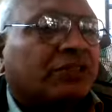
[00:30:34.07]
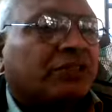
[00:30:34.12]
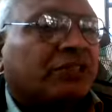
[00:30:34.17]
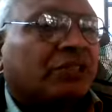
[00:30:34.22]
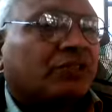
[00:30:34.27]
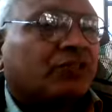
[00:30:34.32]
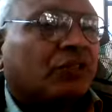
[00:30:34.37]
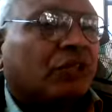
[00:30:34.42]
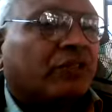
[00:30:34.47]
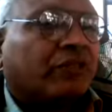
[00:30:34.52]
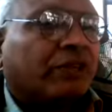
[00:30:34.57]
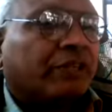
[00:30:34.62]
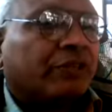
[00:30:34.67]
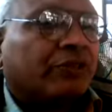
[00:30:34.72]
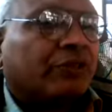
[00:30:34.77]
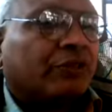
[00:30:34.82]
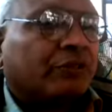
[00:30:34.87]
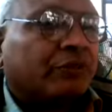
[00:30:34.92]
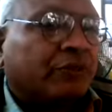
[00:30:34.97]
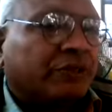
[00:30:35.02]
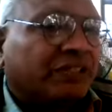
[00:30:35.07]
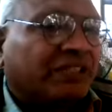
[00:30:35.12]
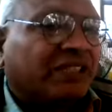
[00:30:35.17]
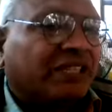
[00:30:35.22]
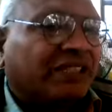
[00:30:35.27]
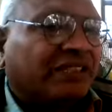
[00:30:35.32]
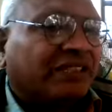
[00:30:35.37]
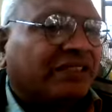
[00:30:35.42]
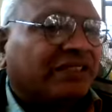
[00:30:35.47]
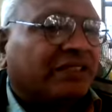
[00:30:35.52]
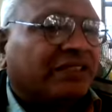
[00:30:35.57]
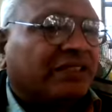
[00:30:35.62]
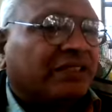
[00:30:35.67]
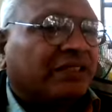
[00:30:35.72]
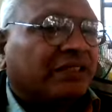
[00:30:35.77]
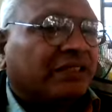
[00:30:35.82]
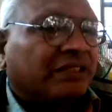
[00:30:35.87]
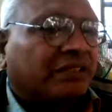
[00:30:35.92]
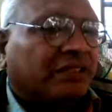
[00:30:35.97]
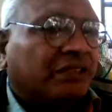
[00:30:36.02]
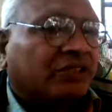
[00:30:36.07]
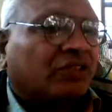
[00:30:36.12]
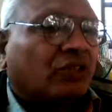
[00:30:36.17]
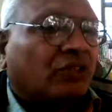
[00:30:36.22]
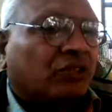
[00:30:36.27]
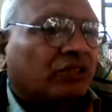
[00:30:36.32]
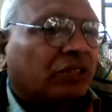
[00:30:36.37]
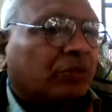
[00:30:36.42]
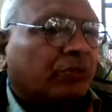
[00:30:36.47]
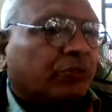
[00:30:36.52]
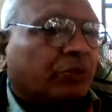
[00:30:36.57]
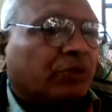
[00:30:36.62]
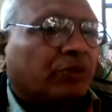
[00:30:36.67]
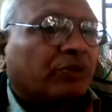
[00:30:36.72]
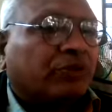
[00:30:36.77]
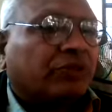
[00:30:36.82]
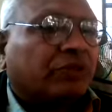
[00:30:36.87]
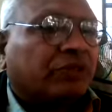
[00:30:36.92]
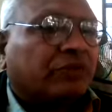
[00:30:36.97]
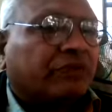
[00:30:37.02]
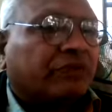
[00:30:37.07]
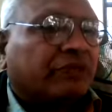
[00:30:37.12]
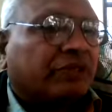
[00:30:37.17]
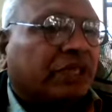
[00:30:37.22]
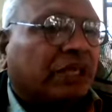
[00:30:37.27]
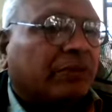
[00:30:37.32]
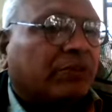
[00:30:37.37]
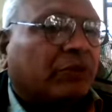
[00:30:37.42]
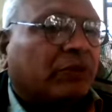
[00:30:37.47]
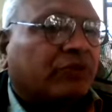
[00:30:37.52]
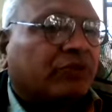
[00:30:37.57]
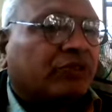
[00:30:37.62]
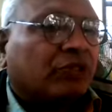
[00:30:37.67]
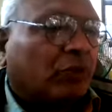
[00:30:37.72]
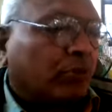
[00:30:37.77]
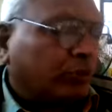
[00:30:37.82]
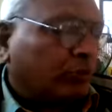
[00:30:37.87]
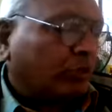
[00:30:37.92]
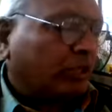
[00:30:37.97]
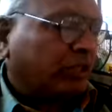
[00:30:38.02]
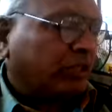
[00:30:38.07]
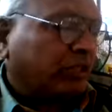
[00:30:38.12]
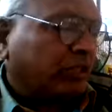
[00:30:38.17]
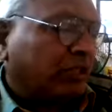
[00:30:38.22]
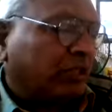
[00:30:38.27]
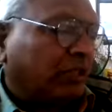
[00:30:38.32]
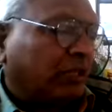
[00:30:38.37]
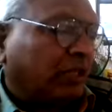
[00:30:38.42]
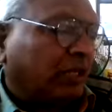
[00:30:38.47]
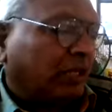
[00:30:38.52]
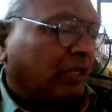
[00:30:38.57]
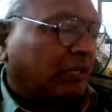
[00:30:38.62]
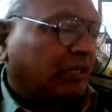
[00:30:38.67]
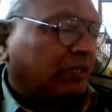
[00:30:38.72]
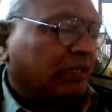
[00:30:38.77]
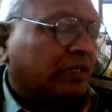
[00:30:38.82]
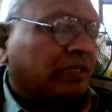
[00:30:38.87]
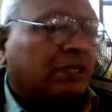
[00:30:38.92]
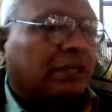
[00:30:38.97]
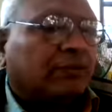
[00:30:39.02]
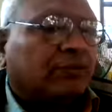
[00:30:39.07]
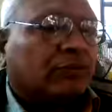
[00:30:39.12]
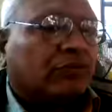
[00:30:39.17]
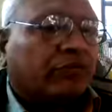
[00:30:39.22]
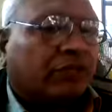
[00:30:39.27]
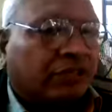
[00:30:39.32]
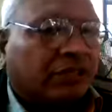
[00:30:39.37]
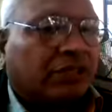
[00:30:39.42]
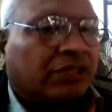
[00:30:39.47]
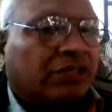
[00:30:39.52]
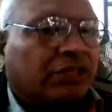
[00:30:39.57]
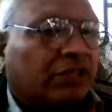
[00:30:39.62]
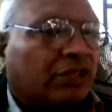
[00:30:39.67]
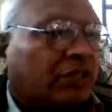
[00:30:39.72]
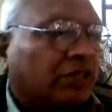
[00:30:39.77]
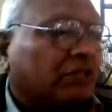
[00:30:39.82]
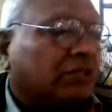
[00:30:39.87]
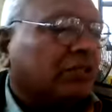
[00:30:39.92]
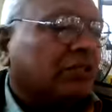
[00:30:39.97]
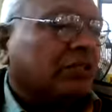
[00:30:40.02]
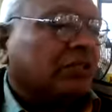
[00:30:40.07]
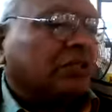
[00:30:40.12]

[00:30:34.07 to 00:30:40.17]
Just to avoid those mistakes, these drawings are produced in the name of shop drawing and the name of working drawings.